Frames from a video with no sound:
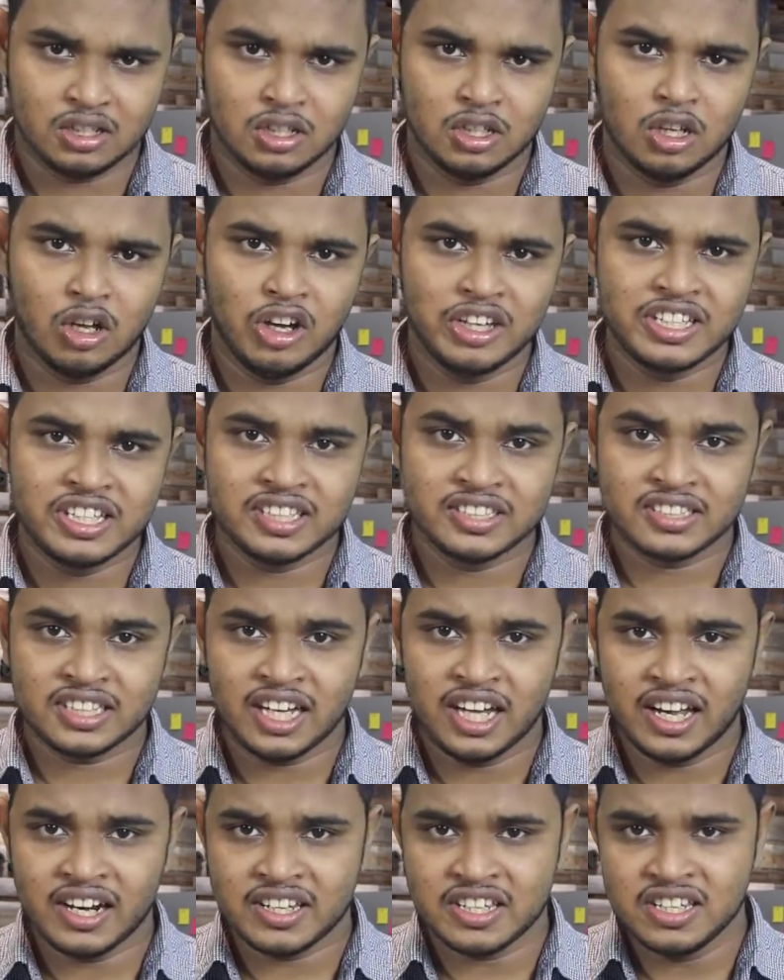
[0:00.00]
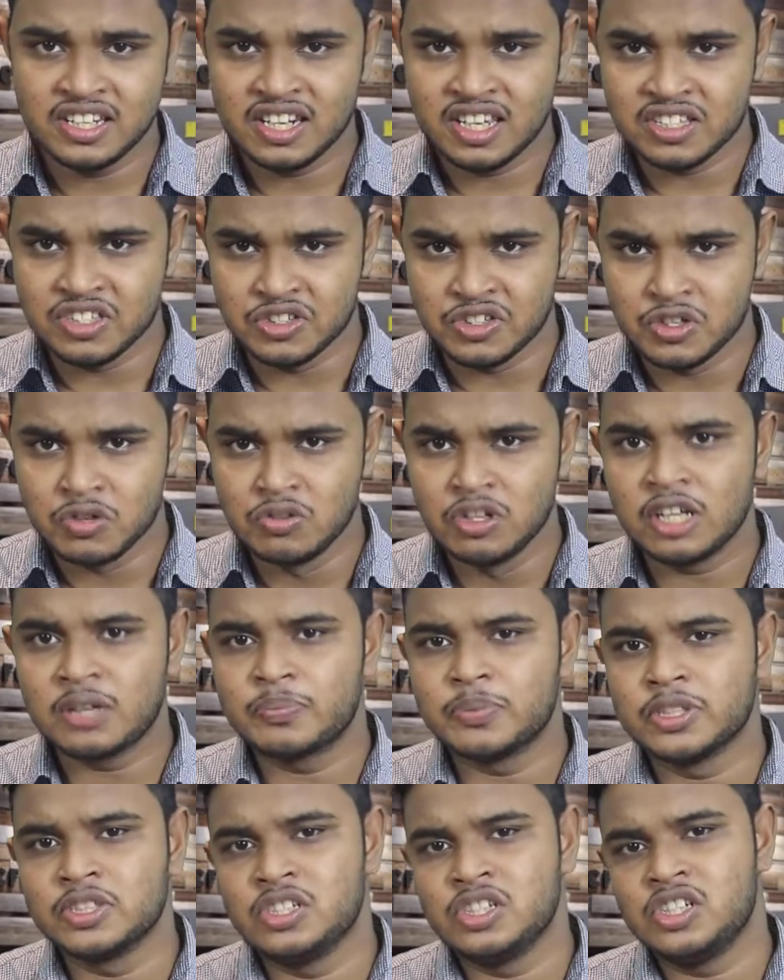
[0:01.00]
Lawyers are in a
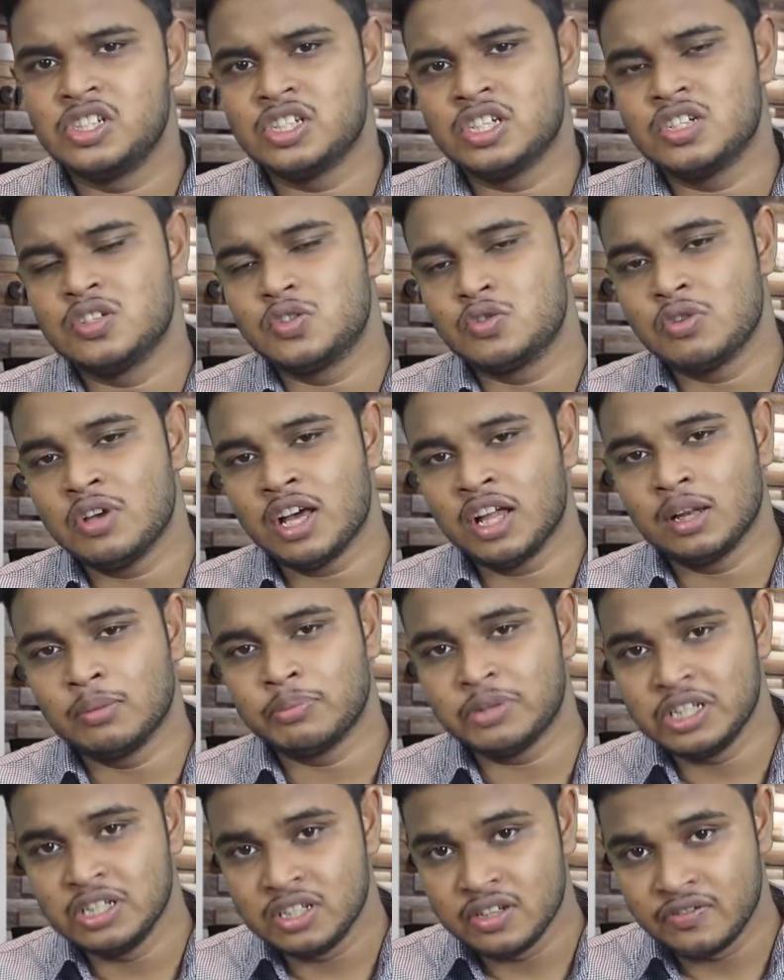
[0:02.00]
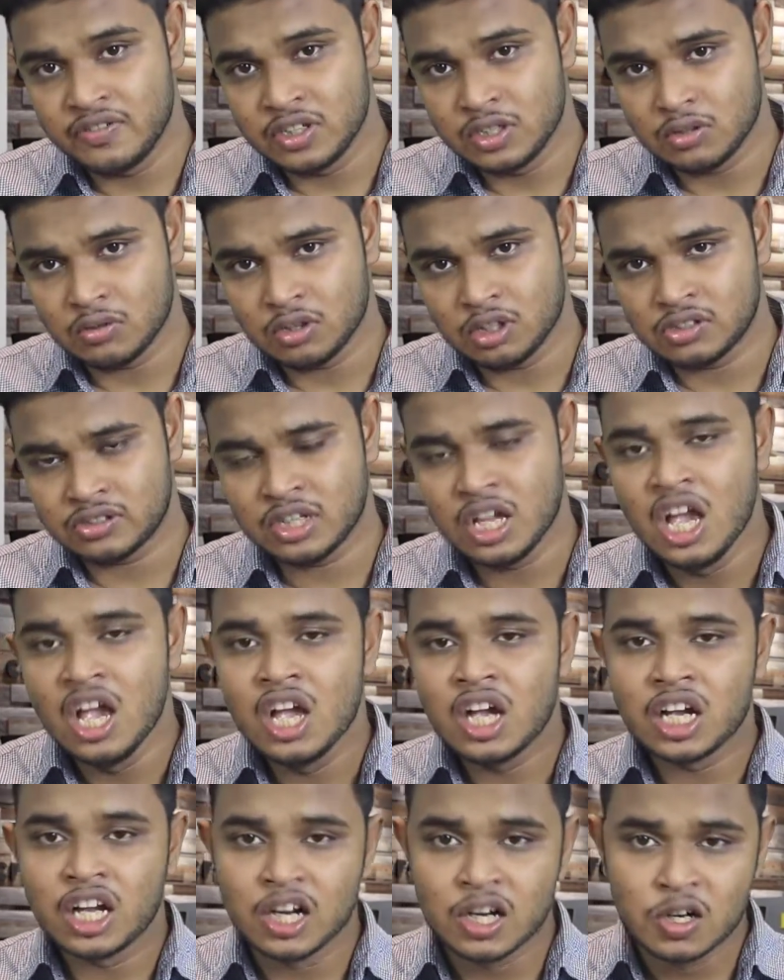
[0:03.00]
unique position to help individuals,
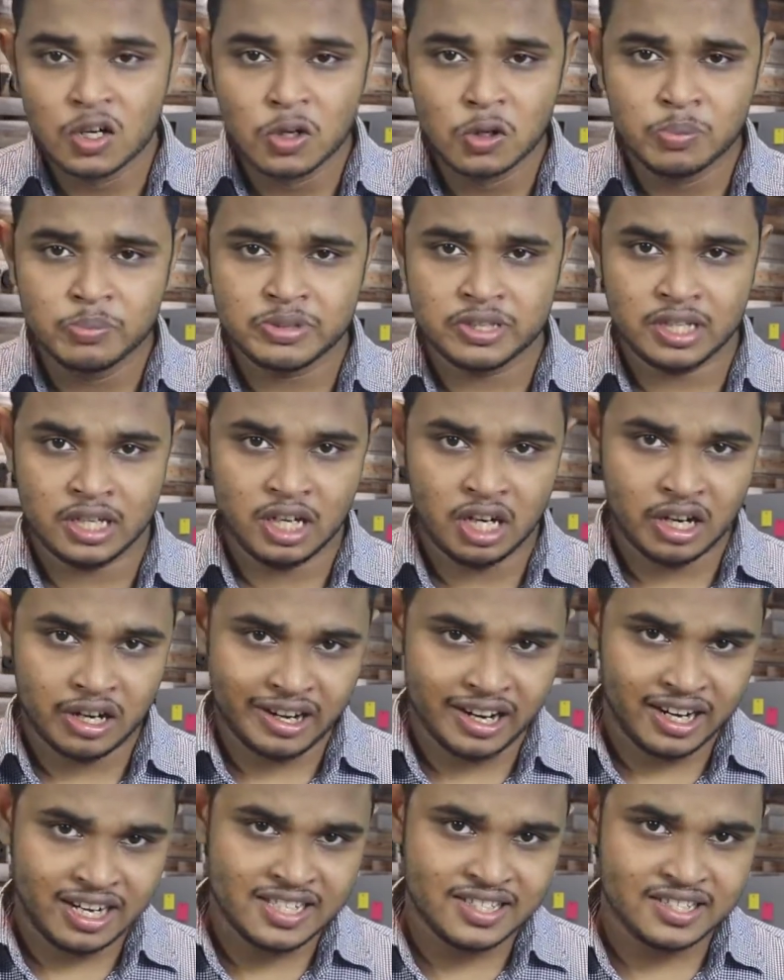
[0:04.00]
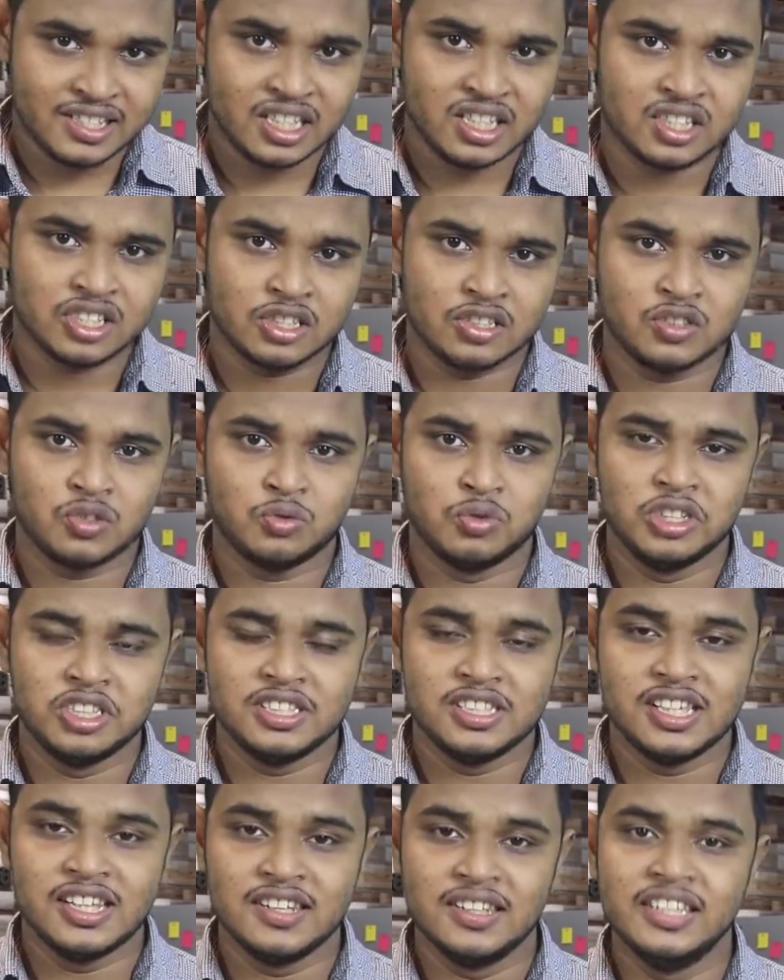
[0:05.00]
groups, and organizations
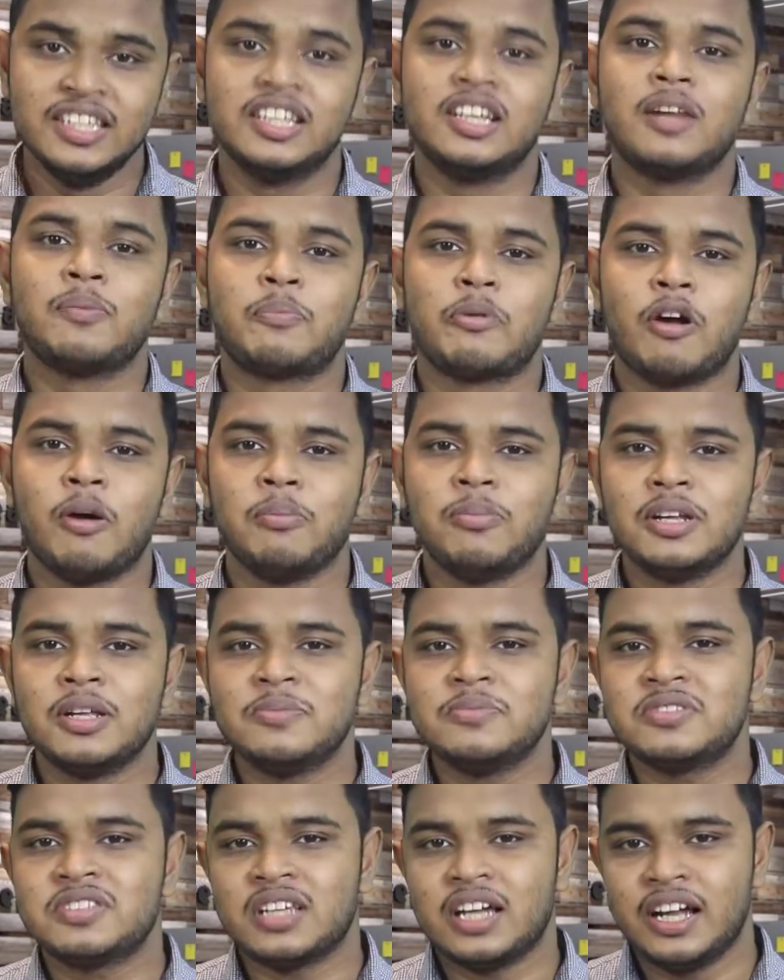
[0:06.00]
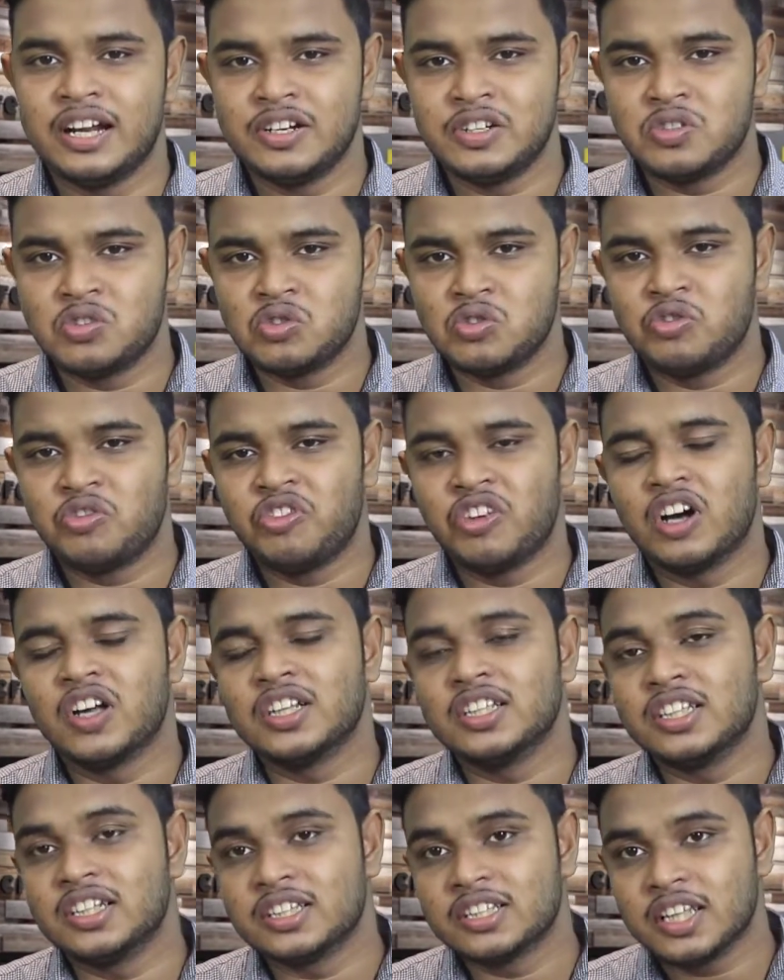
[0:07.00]
with their legal problems and to
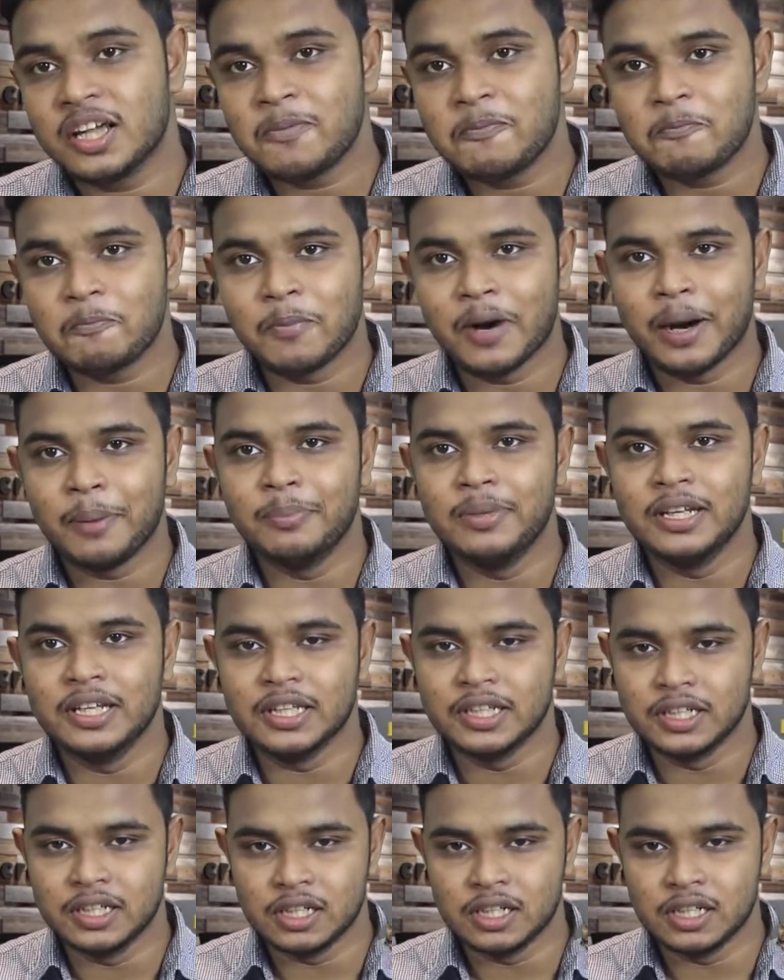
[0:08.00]
further the public